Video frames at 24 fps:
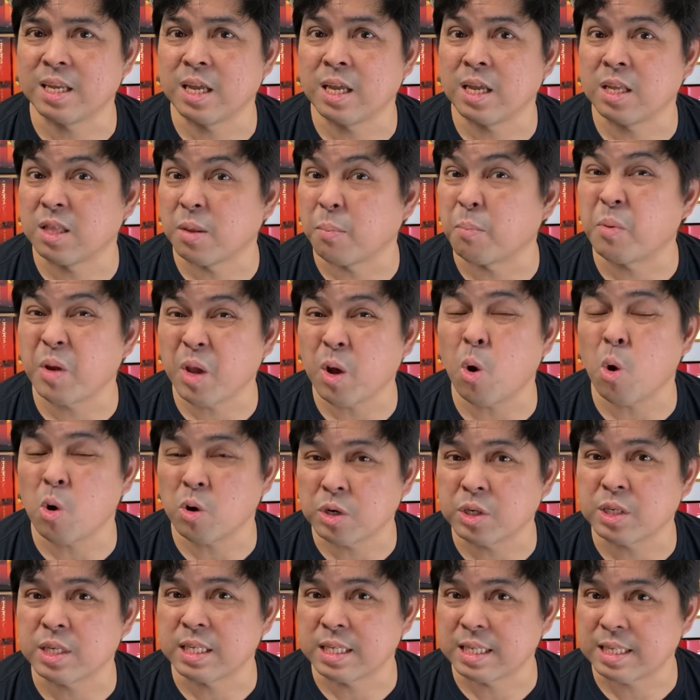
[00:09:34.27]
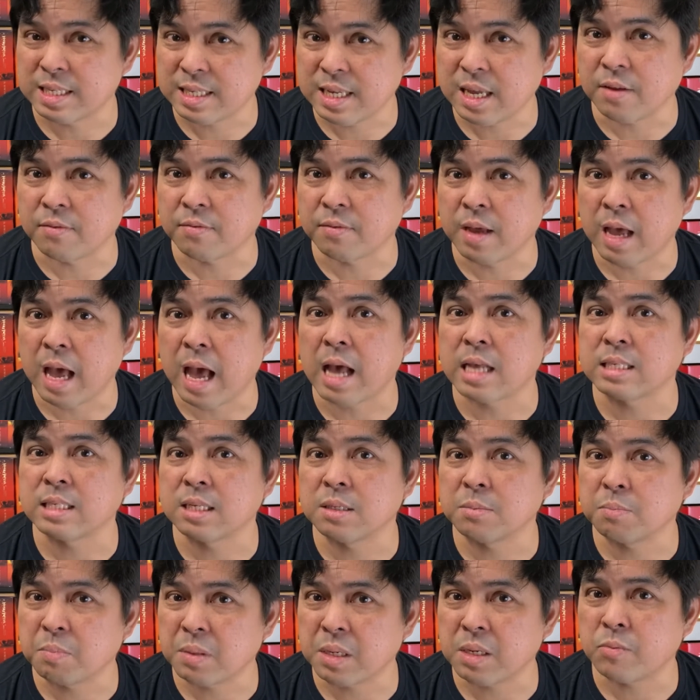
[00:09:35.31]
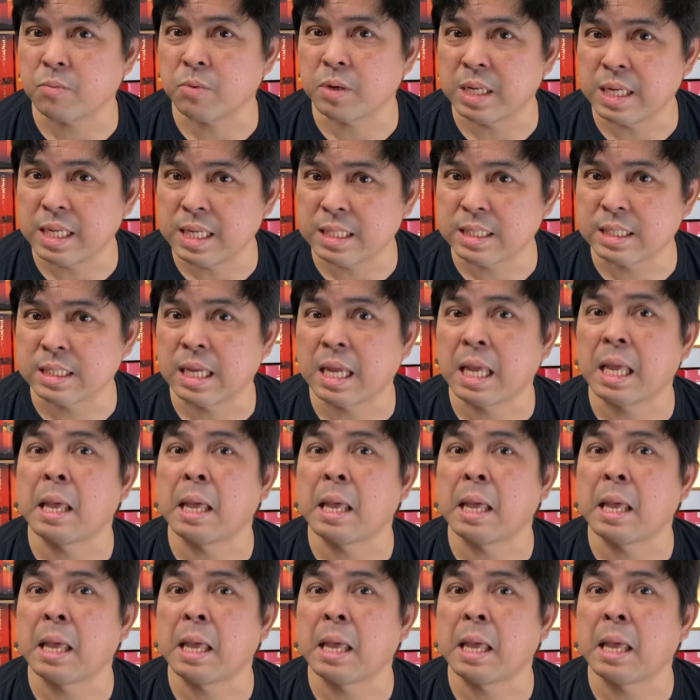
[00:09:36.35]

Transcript: The pre-orders itself hasn't been released